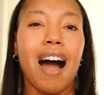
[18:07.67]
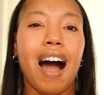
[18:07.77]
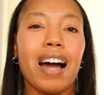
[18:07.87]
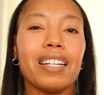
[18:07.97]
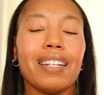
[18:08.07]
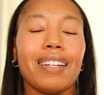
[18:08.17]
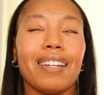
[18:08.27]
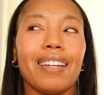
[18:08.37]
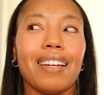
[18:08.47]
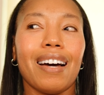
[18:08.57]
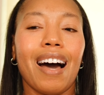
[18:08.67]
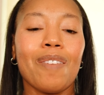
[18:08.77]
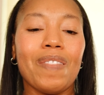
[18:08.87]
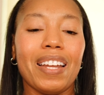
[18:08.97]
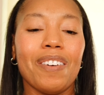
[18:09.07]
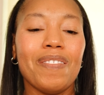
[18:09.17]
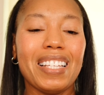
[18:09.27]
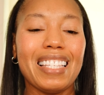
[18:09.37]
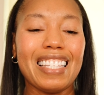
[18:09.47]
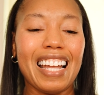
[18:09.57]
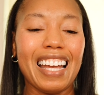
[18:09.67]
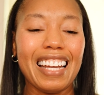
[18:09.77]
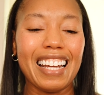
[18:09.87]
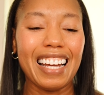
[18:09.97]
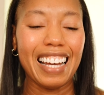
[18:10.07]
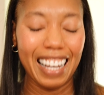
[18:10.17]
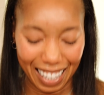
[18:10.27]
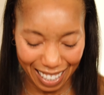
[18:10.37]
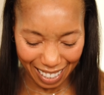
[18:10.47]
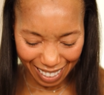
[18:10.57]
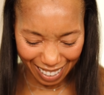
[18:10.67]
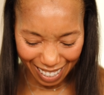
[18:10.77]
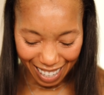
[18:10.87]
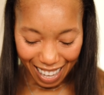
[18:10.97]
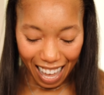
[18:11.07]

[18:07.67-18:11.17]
I, I made a mistake.